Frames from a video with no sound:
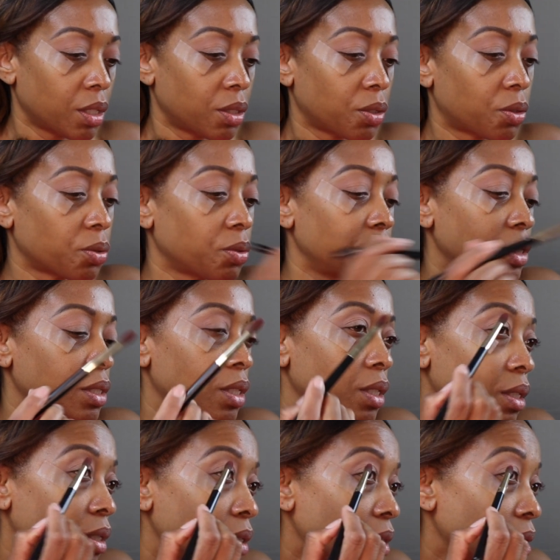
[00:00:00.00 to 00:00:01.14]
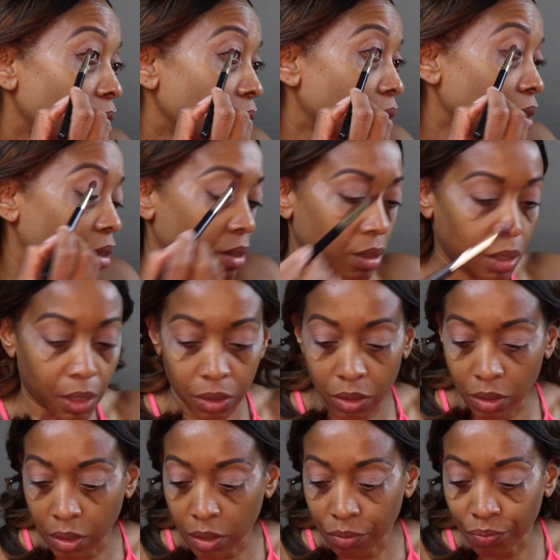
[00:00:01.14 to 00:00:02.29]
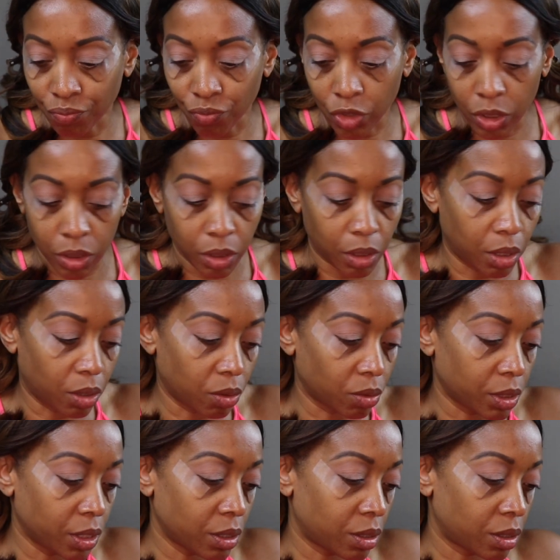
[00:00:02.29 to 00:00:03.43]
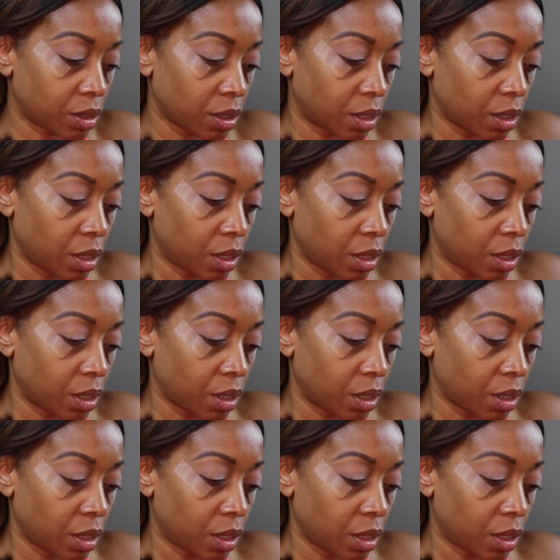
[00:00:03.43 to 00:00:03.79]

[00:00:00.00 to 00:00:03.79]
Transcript: the crease here. Actually, no, let's